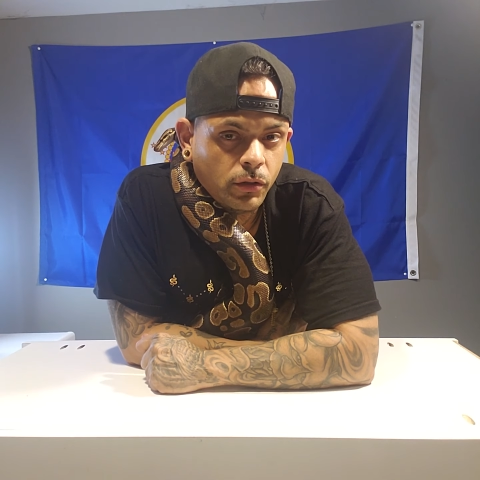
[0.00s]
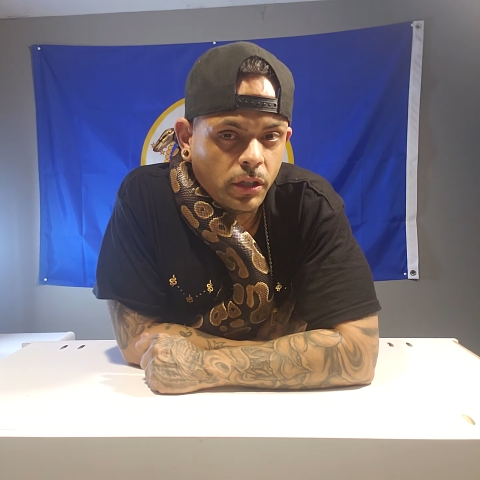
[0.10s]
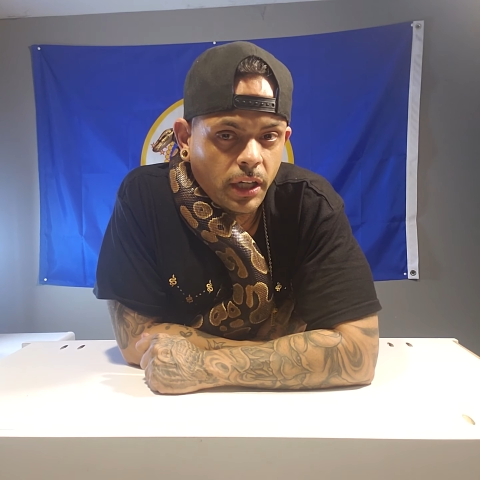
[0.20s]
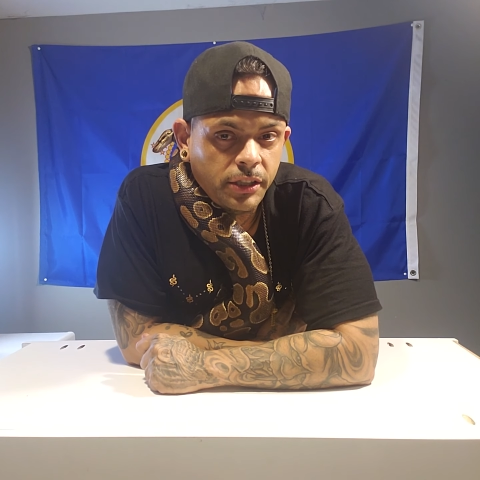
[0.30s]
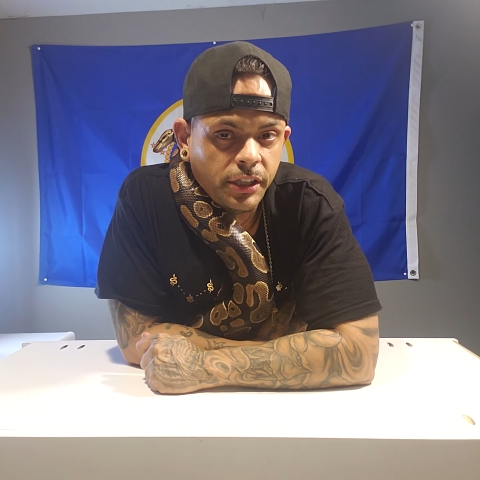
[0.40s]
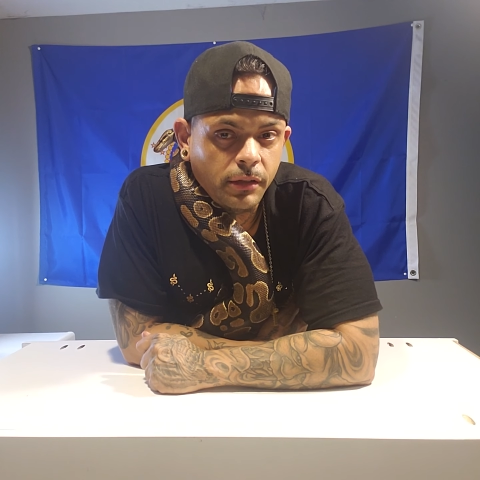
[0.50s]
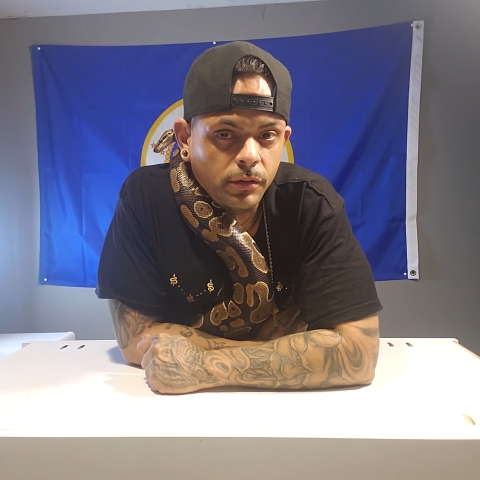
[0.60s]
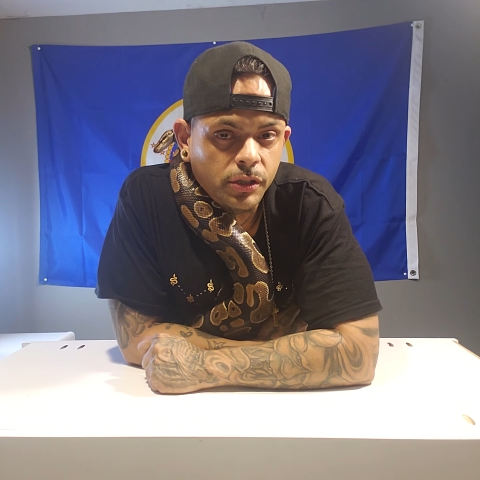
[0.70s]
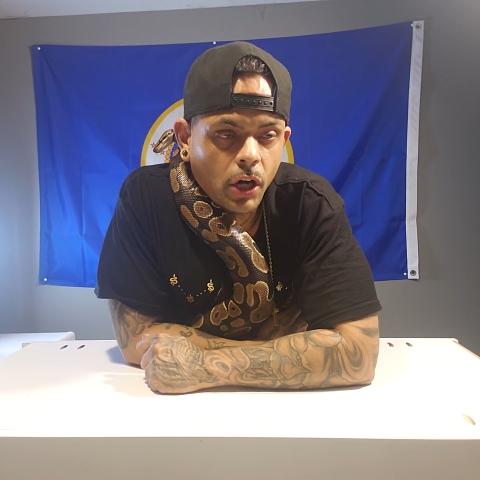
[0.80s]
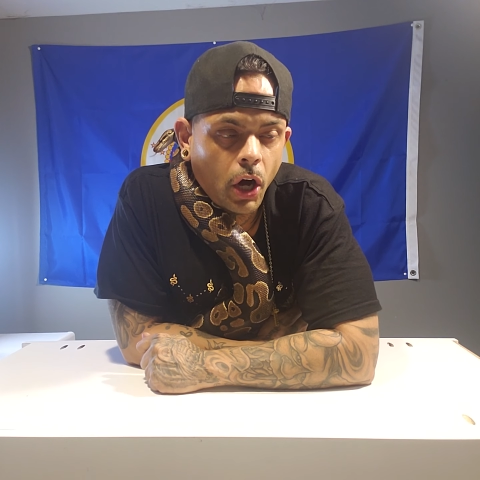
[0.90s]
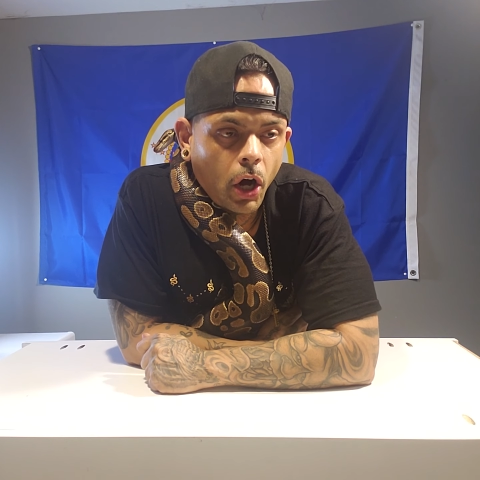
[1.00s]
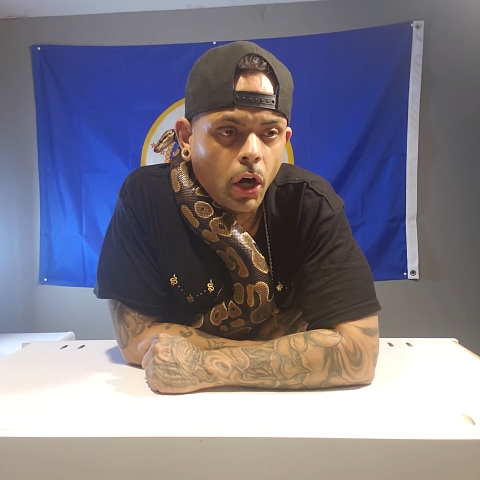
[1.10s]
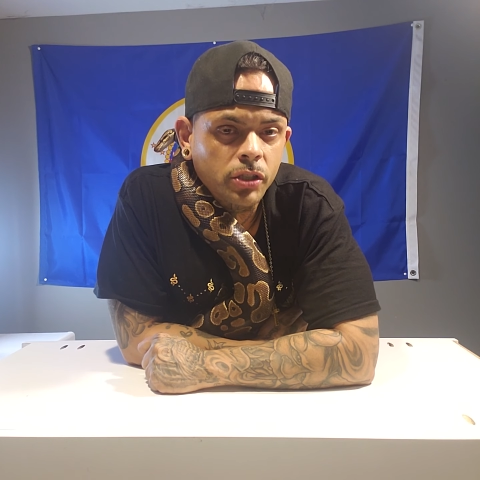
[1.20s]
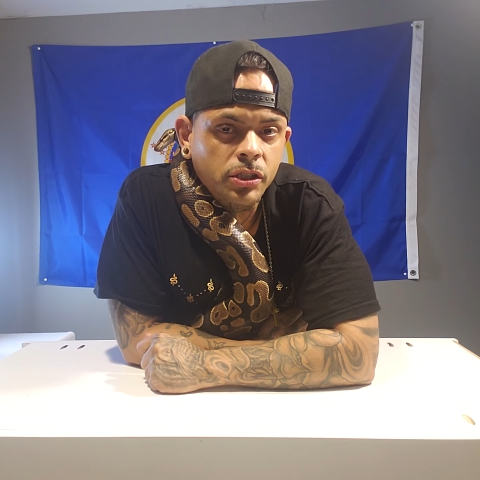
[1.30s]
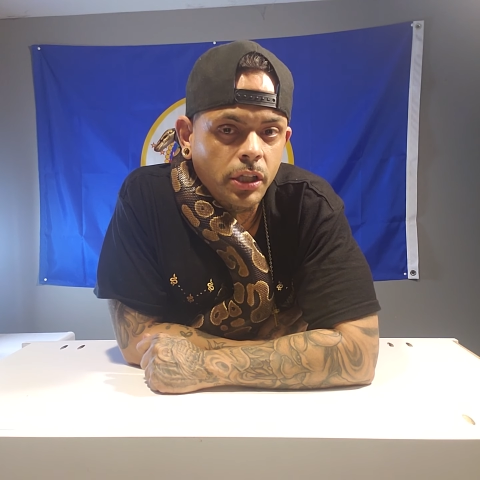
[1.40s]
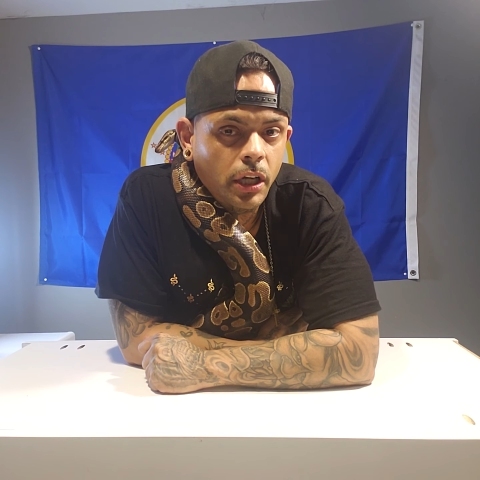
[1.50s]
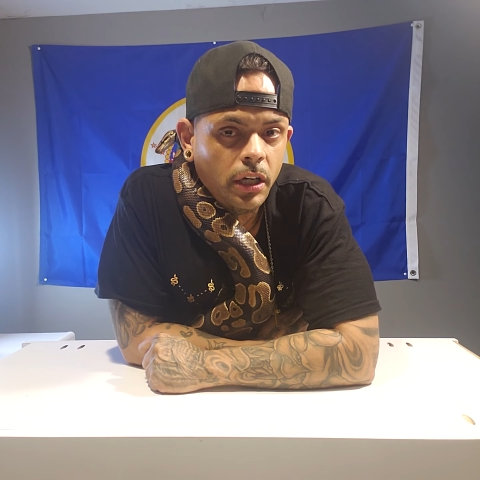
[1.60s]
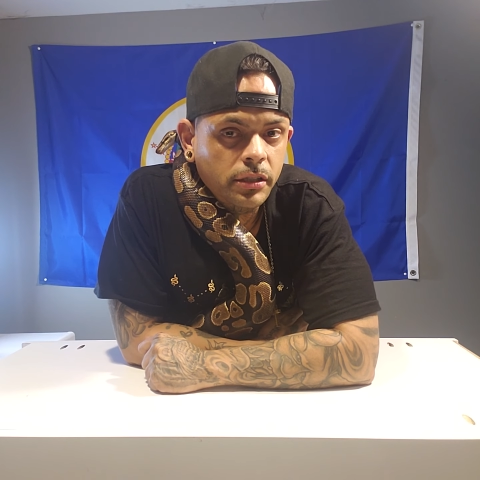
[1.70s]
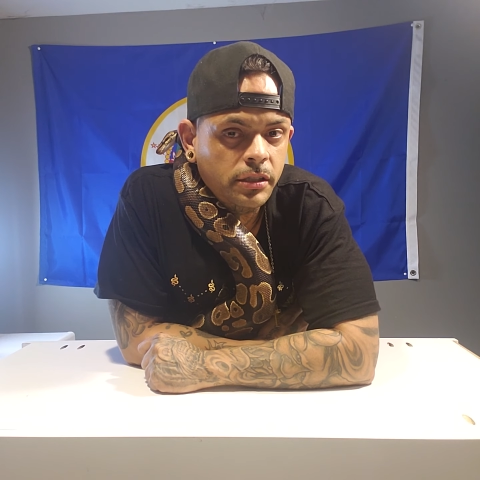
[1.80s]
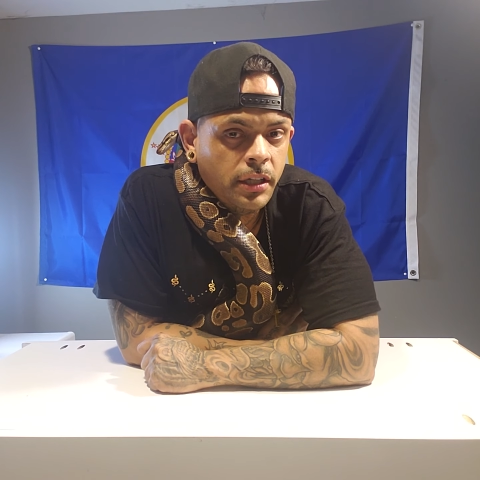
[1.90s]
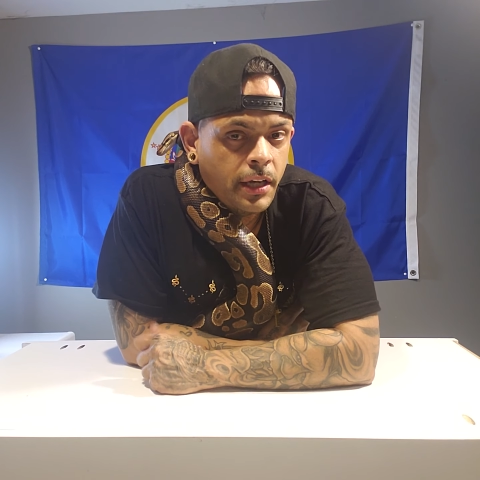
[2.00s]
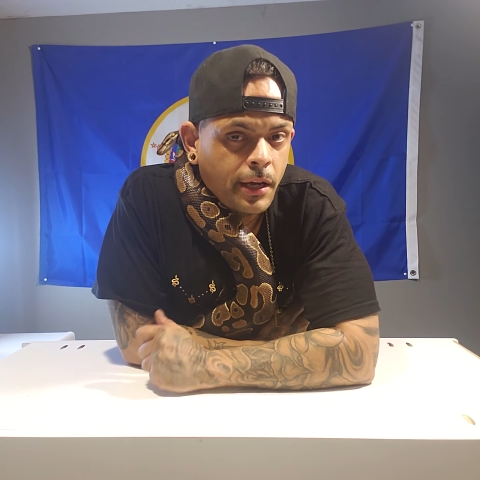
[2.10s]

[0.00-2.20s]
clutch, and it was all slugs.